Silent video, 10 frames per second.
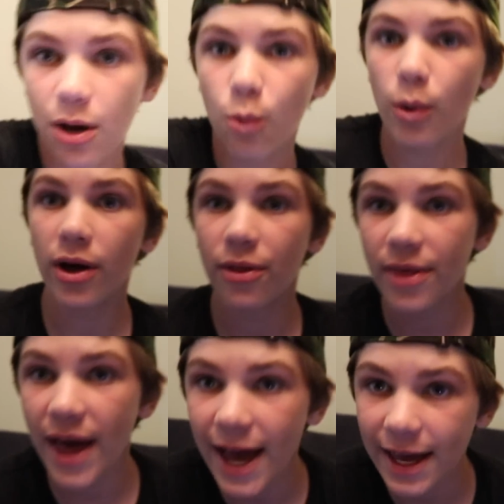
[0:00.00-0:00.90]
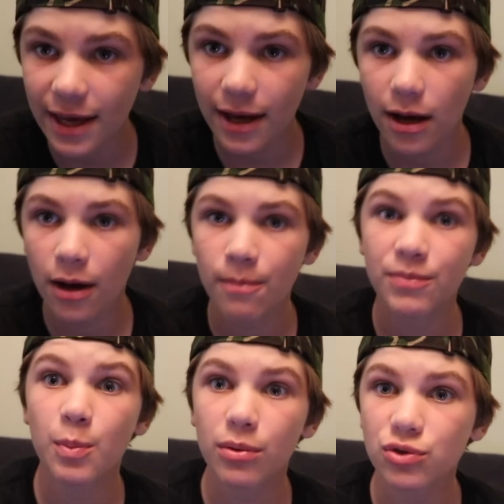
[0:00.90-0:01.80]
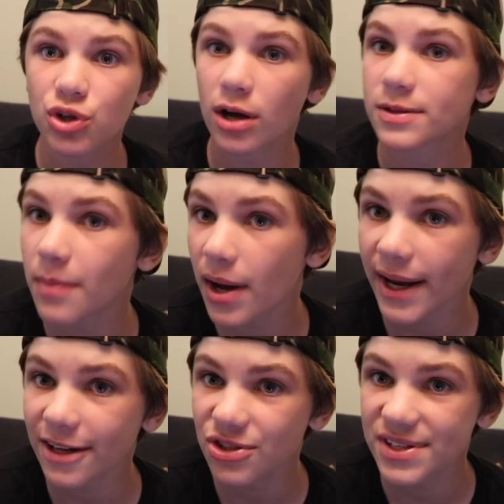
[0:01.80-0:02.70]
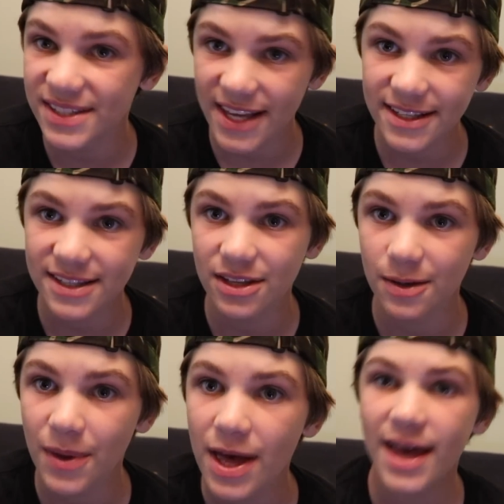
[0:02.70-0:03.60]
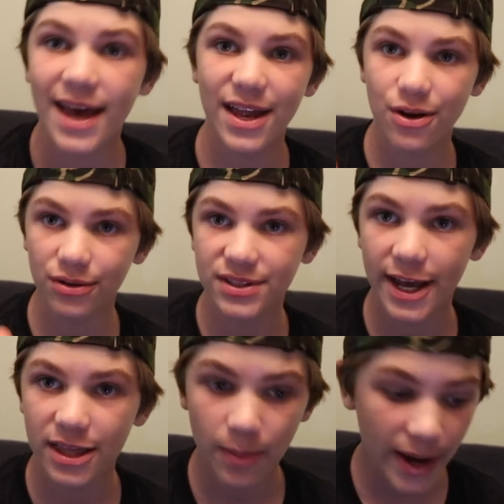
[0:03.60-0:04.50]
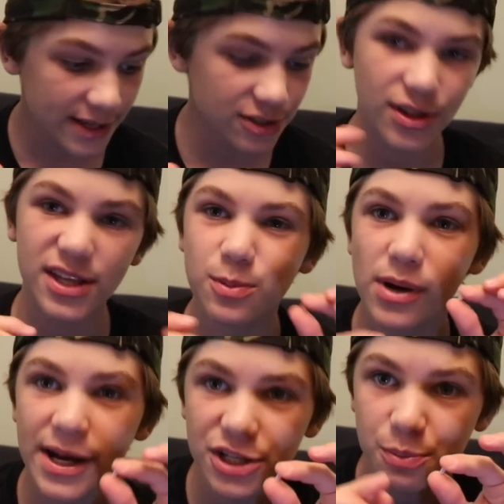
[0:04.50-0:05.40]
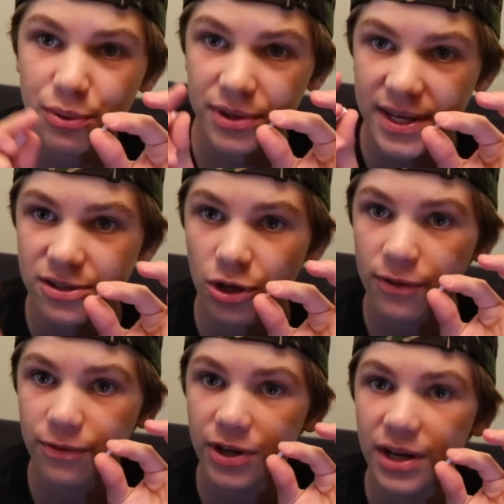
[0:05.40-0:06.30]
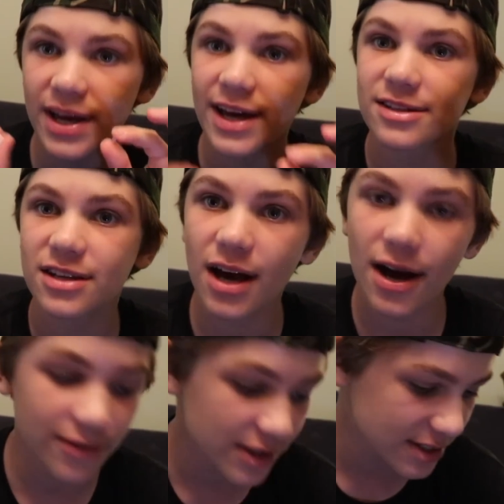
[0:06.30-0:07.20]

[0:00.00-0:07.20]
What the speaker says: Well, the bull sharks might actually sense them and not take the bait. So that's why I just put these over it to cover the